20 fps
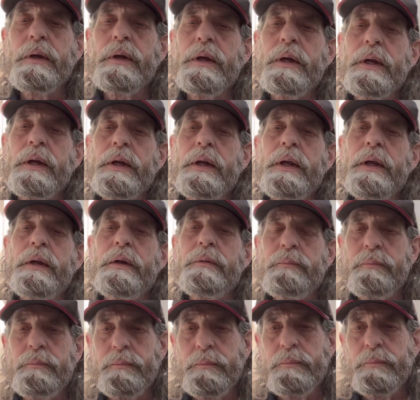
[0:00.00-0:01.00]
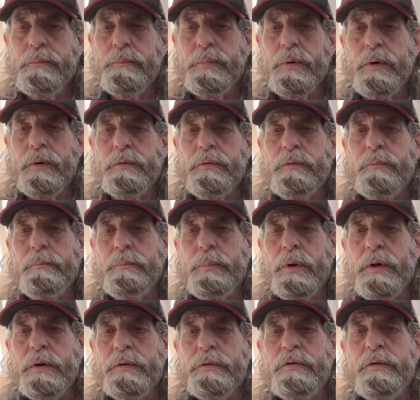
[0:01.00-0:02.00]
I'd had broke
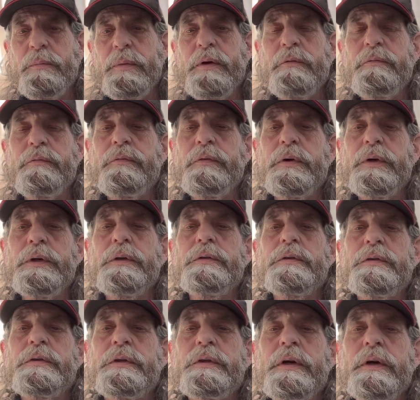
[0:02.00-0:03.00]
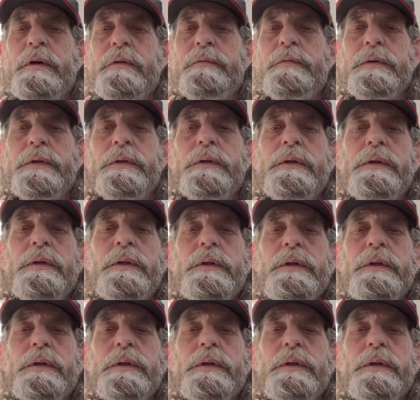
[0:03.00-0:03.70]
bones in my foot and stuff, and